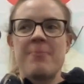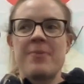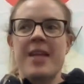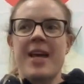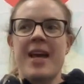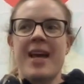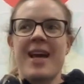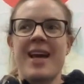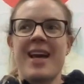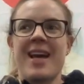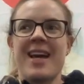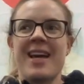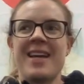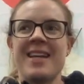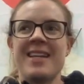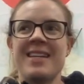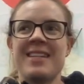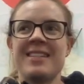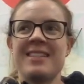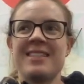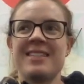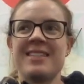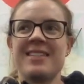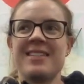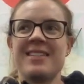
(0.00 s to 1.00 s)

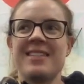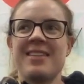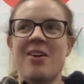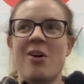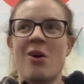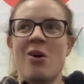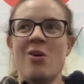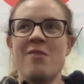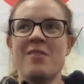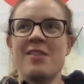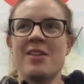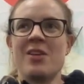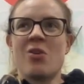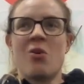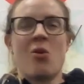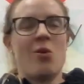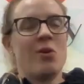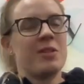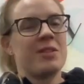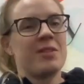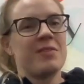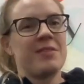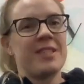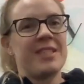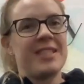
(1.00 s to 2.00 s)
and over the
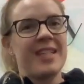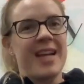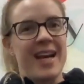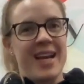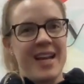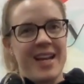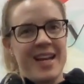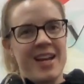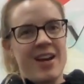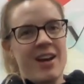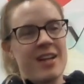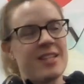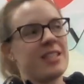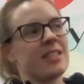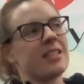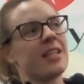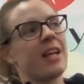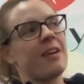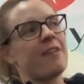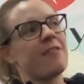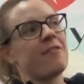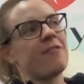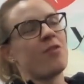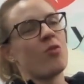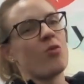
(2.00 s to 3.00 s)
course of a day I did
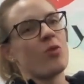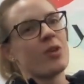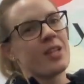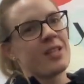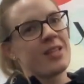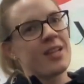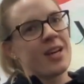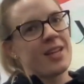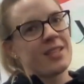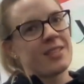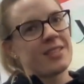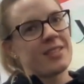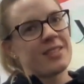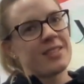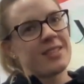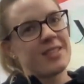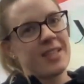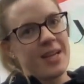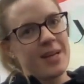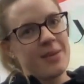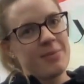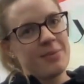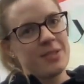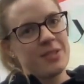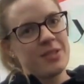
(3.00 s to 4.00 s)
like 40,000
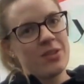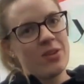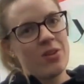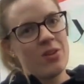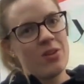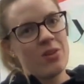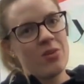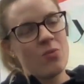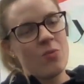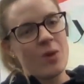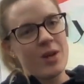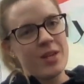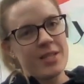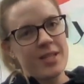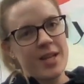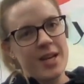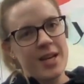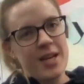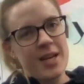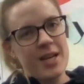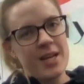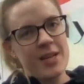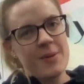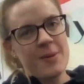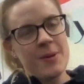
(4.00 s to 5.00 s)
steps one
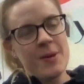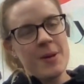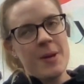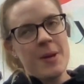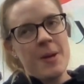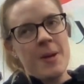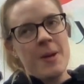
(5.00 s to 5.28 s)
day,